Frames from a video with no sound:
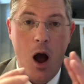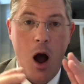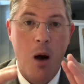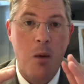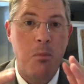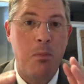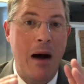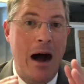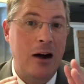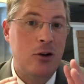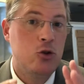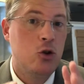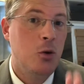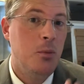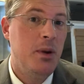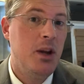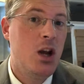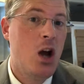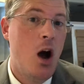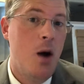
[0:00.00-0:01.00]
about to
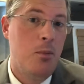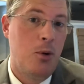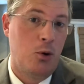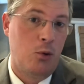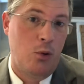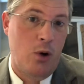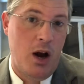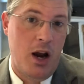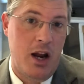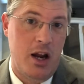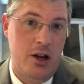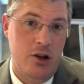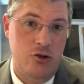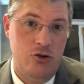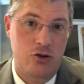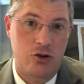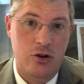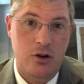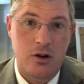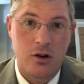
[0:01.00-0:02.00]
become a
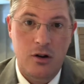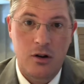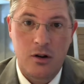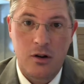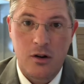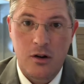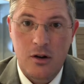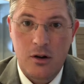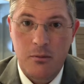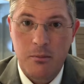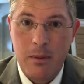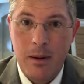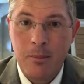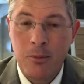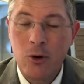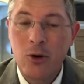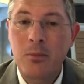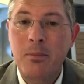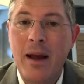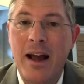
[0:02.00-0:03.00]
rage.
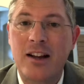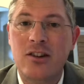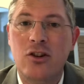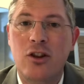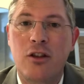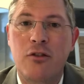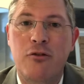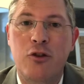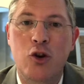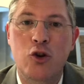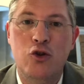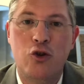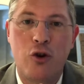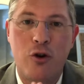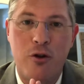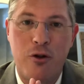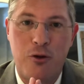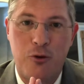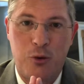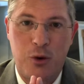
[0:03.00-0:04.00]
Remember in Back to the
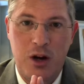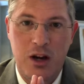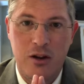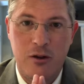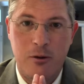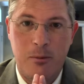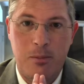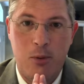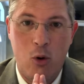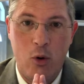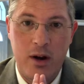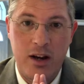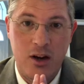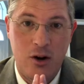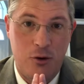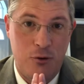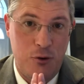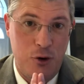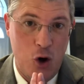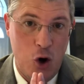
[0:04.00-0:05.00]
Future 3, the
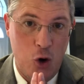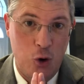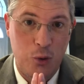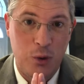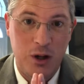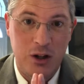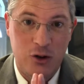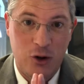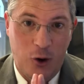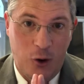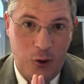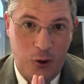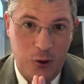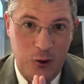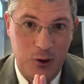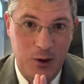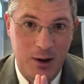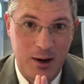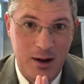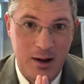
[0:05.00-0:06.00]
point of no
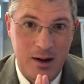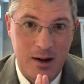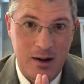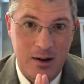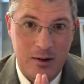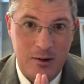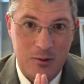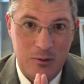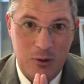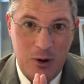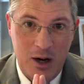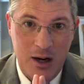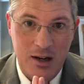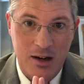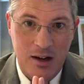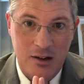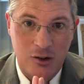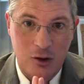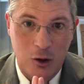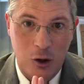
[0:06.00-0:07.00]
return,
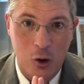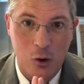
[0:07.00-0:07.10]
right, on the